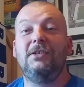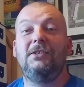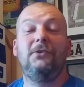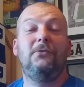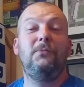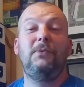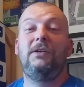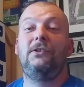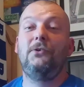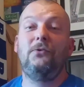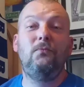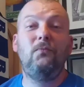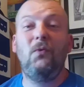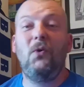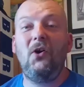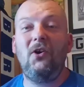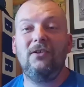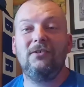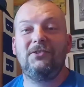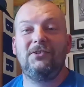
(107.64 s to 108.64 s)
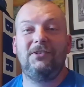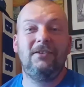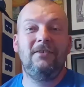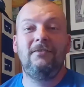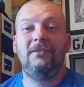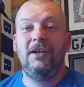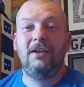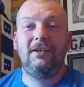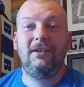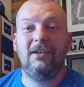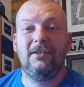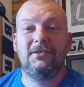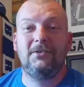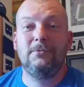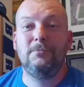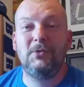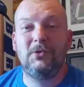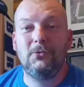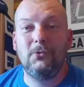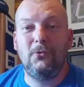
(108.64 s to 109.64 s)
so that we could watch and get
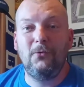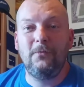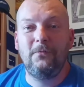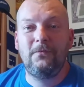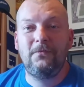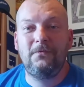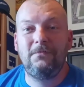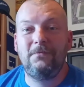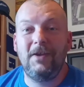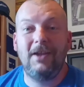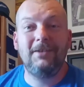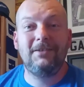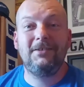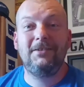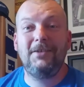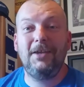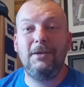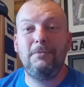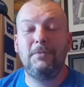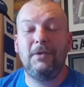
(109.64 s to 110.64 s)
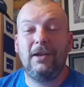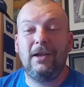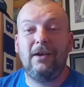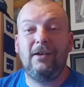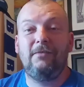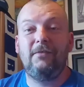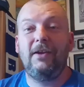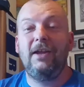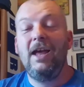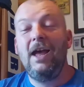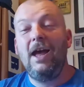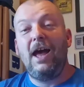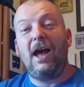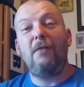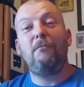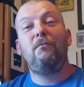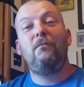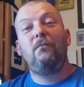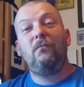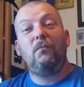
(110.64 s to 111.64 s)
some sort of entertainment out of it.
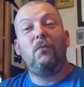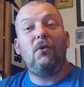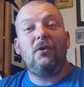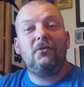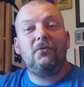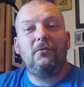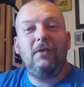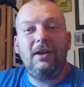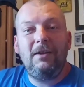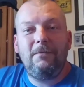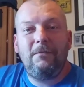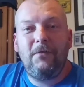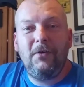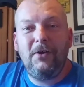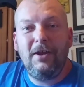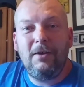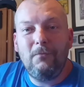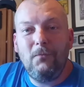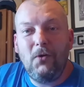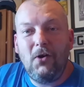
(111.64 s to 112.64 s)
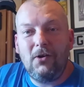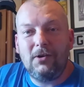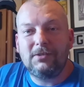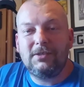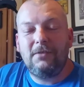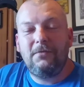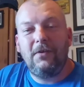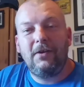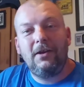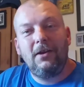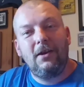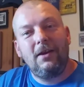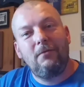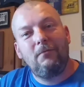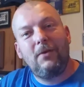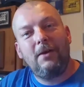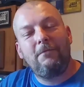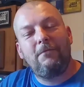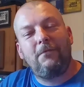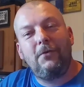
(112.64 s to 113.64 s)
And what great fun it was. I think they
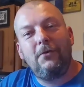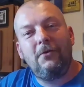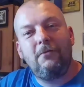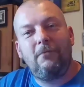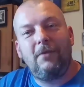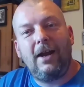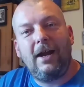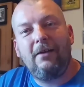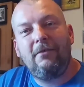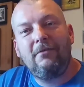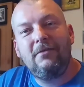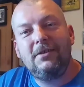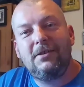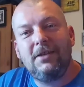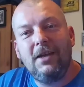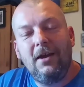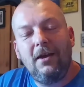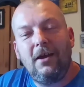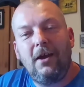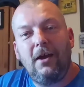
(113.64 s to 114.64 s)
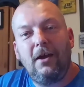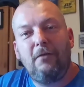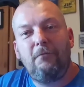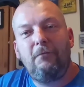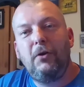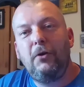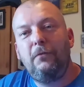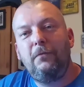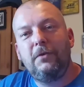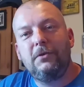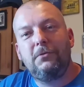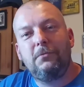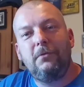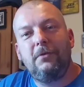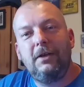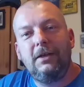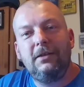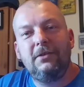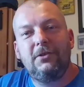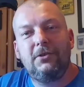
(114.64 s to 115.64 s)
went through the rounds. Rovers
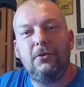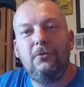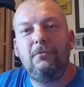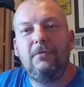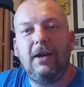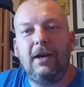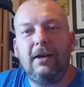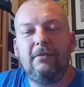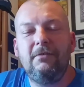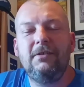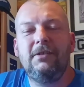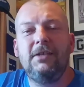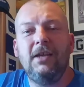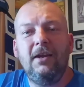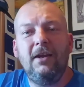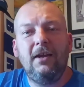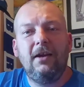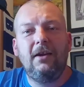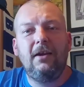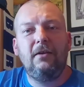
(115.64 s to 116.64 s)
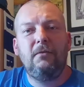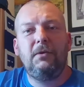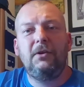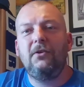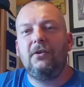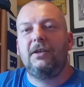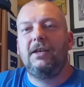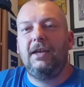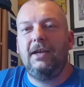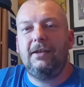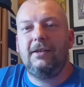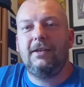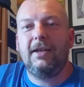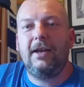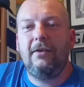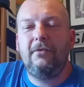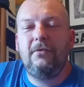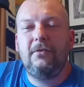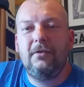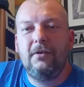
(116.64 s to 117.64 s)
were in 2 rounds. We got kicked
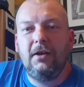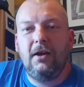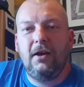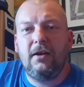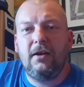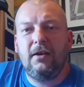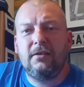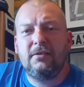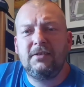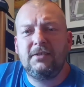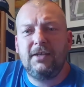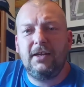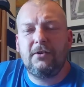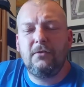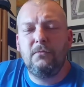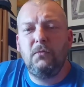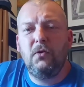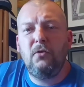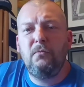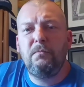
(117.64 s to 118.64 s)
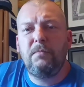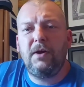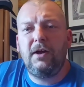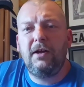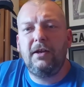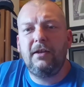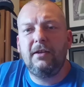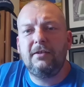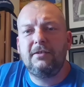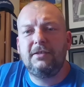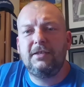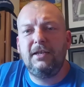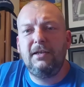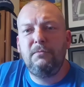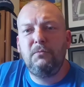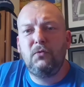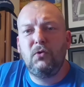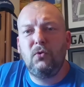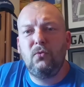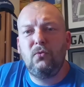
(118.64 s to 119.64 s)
out, second one, by a
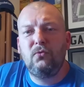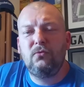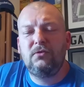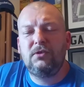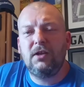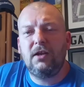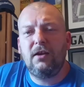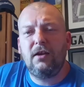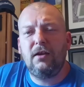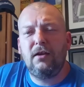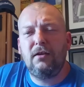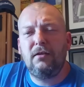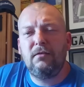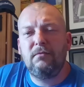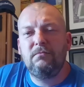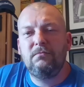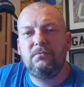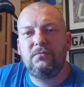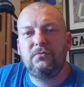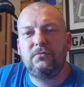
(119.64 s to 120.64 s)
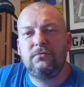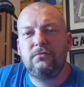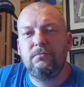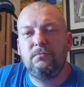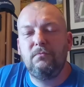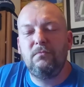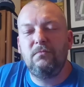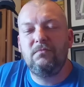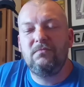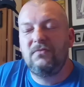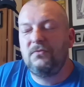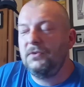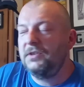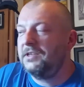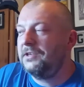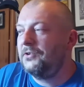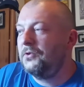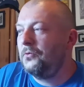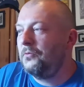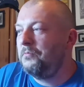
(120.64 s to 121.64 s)
team called, what
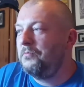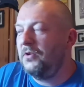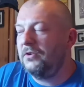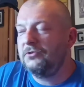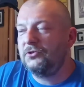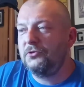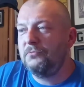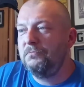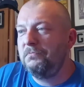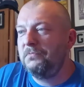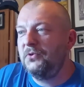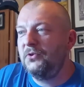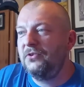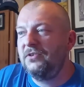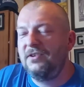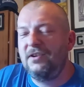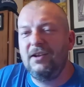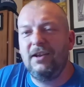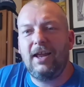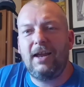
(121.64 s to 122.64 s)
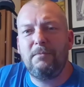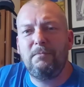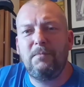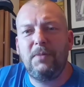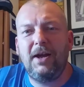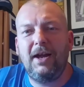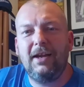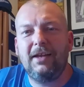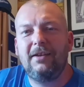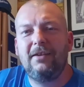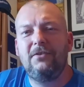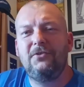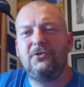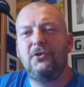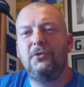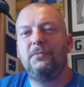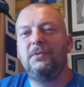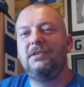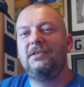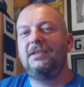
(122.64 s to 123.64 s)
they call Gladbach,
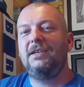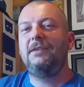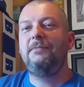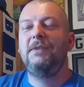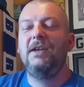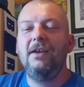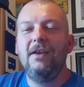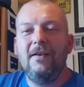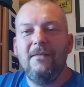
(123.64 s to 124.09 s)
German team,